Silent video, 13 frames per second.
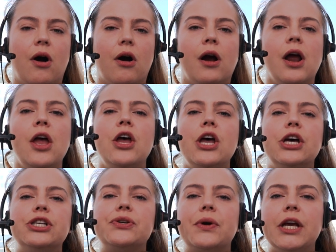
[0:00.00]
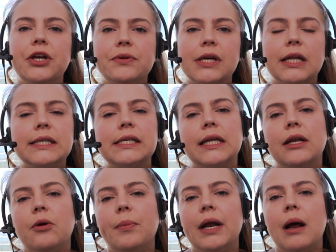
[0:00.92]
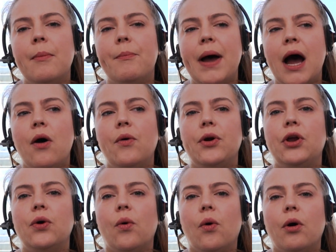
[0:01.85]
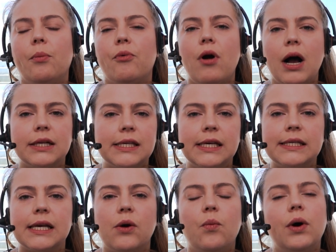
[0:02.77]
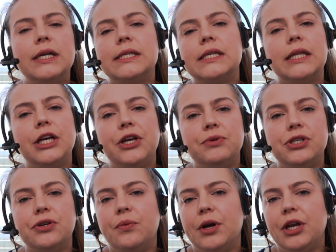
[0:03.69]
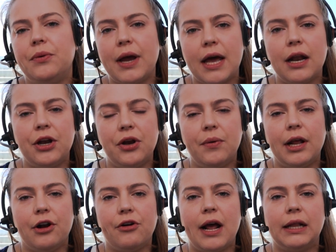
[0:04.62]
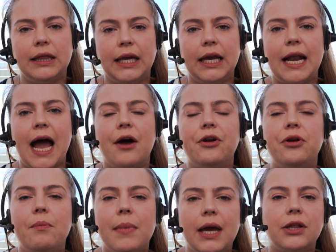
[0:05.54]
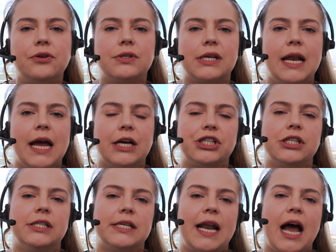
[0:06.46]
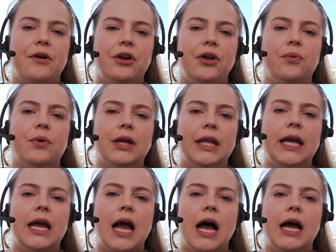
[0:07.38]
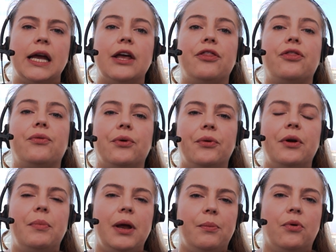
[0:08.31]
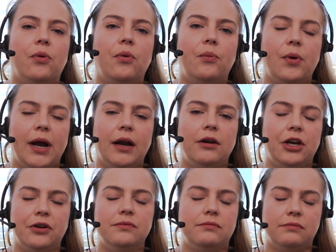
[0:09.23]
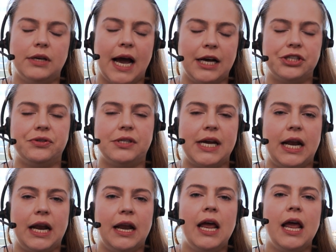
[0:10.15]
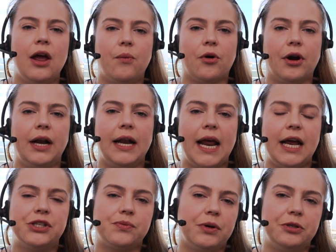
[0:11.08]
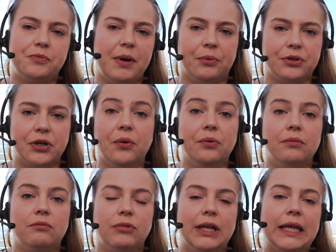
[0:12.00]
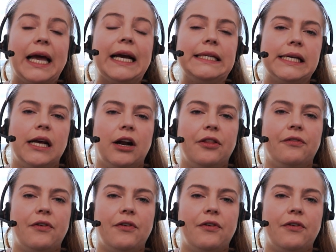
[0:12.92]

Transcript: are. So can you tell us a little bit about your process? Like, what is it that you do when you get a new internet lead? How do you make those connections, and how do you really get through to people when you, as you stated, we're in an age when people don't really like to get on the